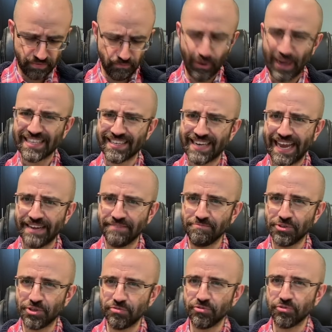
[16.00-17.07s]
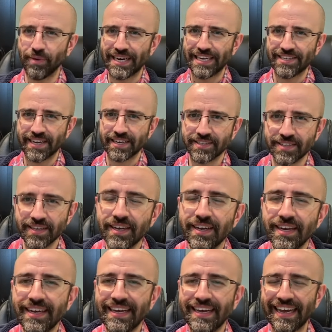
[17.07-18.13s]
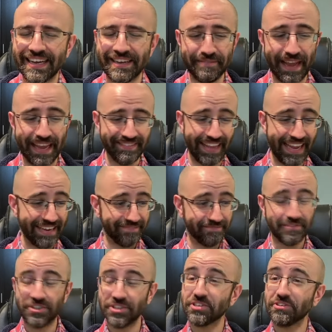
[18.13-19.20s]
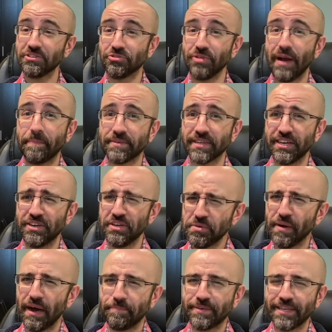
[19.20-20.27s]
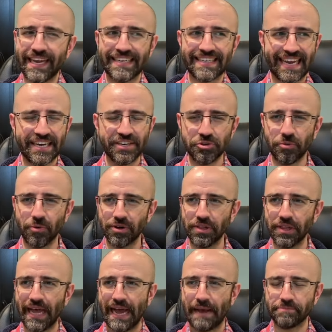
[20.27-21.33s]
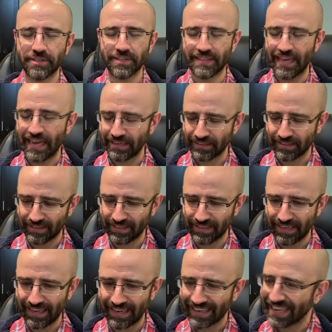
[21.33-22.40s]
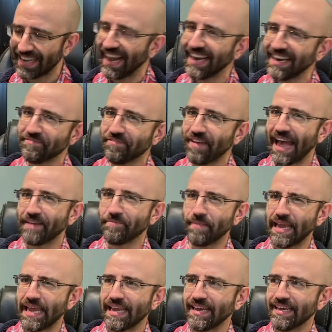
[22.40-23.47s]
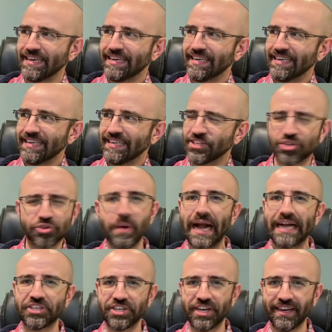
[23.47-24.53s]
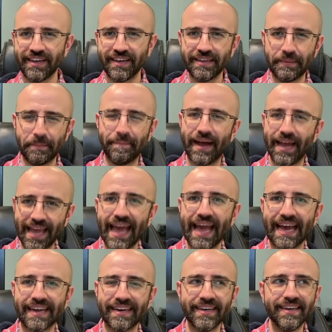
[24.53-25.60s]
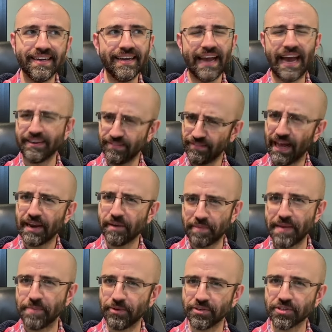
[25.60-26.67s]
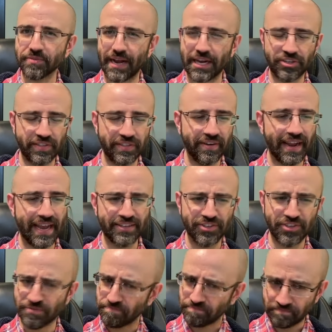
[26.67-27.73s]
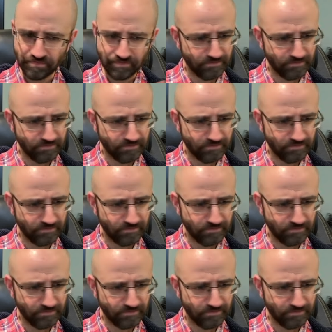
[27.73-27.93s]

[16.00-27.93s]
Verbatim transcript: Wednesday, June 26th. Uh, and they just dropped a new update into our laps that uh, kind of had me scratching my head and a lot of people scratching their heads.